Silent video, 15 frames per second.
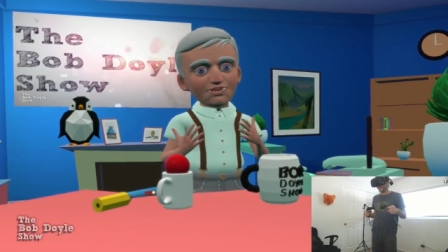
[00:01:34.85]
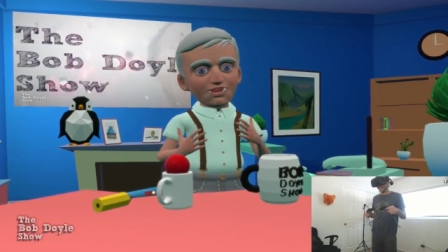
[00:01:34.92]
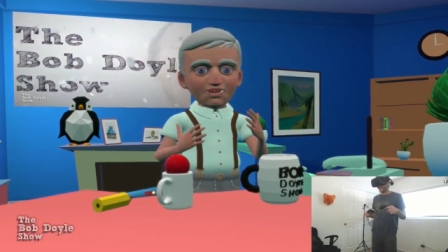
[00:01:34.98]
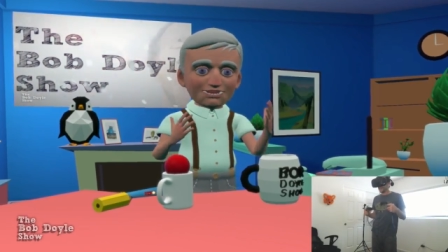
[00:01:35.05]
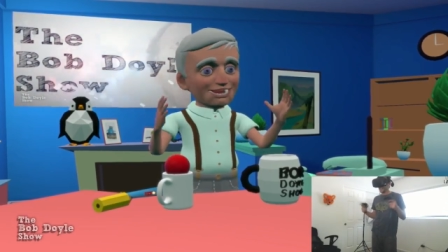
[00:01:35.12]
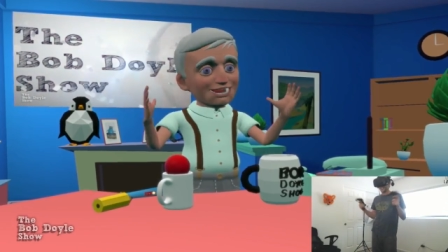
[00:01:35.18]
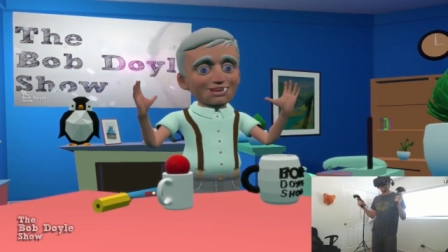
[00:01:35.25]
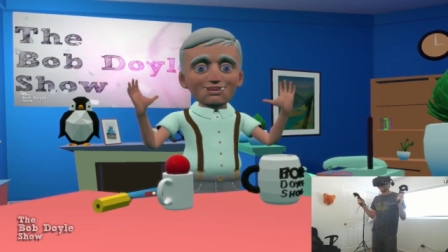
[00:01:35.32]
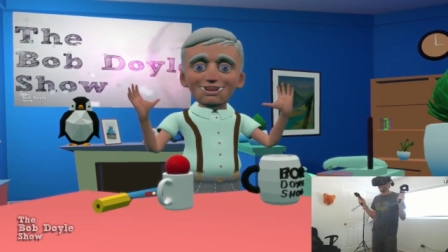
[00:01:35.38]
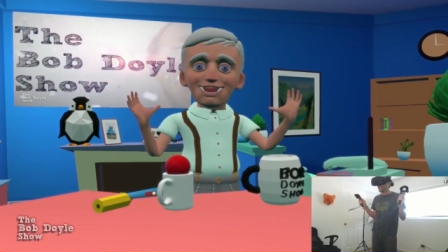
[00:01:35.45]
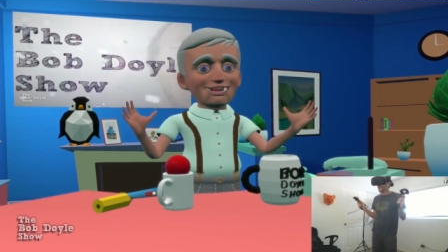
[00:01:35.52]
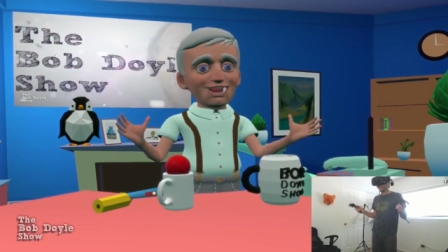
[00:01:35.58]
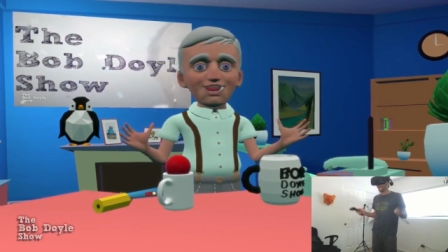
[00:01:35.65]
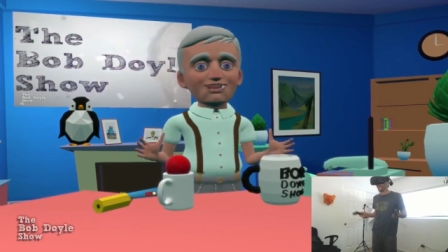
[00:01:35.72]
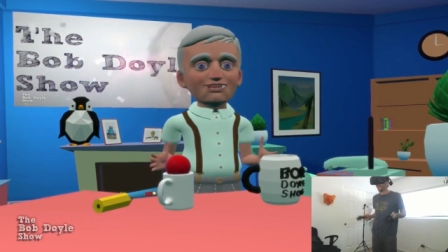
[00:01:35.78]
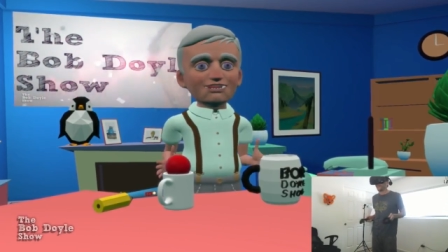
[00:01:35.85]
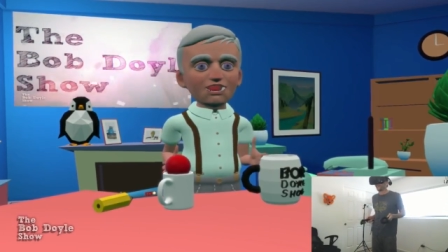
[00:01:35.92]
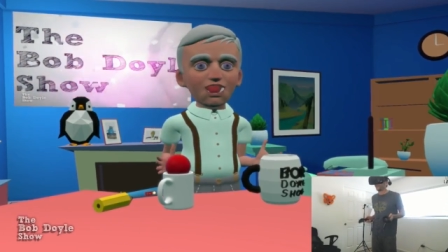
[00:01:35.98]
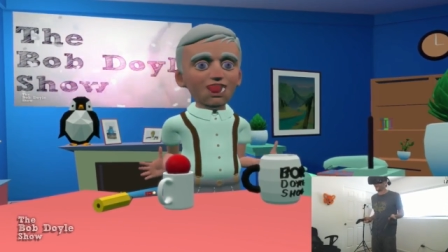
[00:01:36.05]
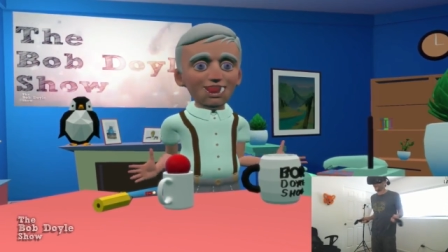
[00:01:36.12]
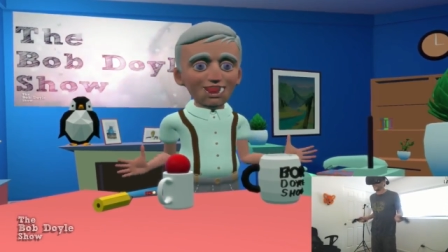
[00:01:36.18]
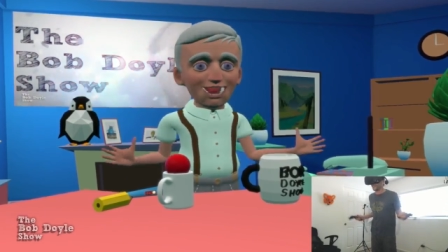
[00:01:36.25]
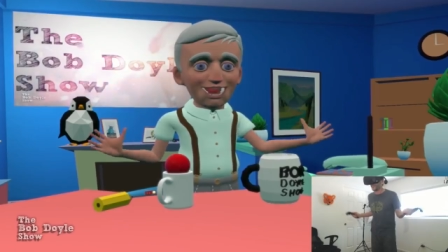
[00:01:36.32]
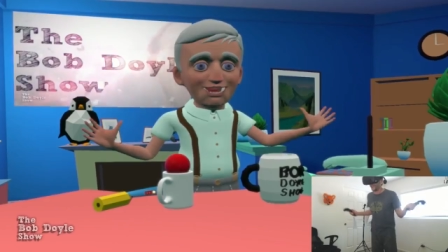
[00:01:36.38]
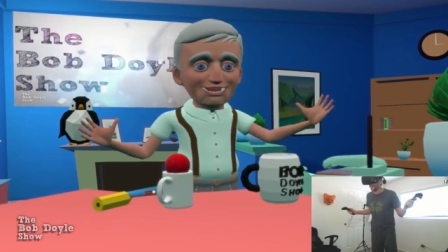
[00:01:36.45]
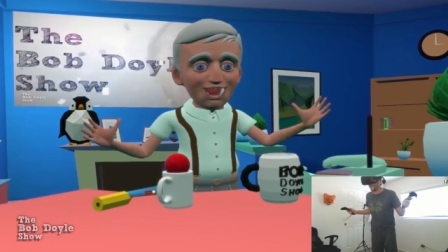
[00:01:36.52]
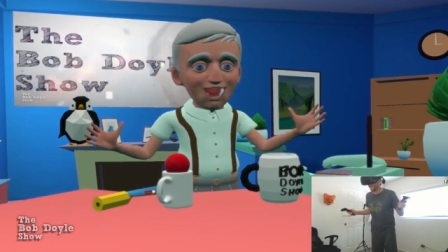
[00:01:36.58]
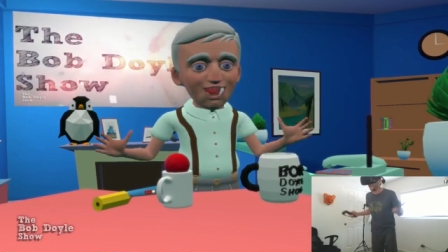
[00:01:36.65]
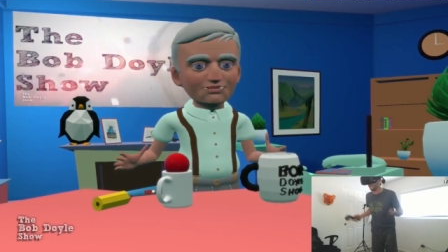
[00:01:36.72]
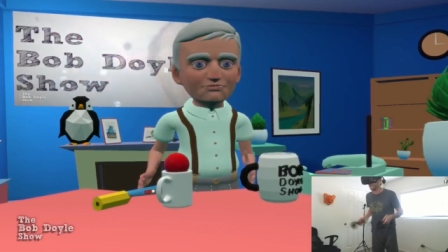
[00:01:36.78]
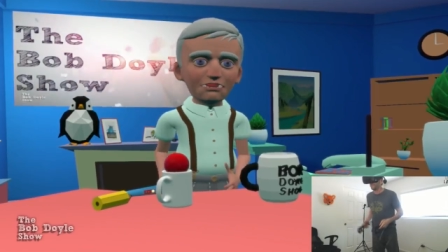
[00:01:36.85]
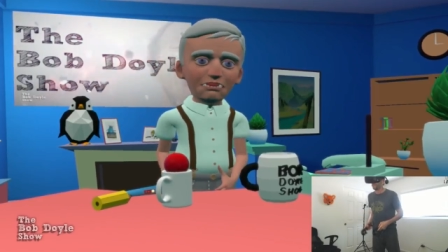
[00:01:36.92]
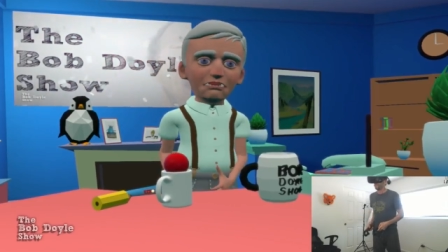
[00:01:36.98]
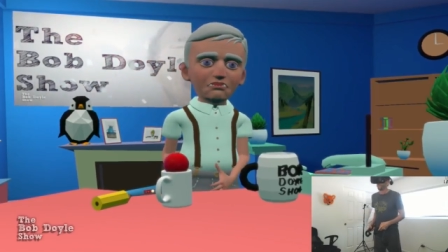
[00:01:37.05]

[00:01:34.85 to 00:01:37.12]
it is very exhausting.